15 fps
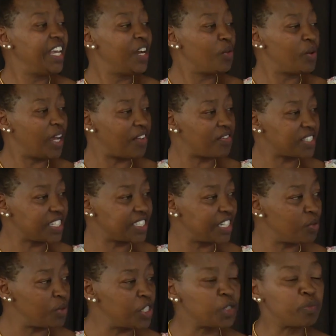we have started
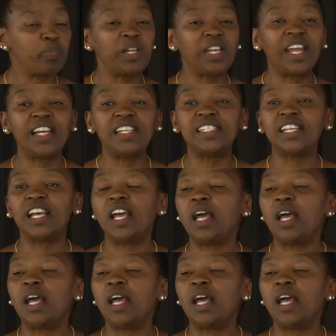with spinach,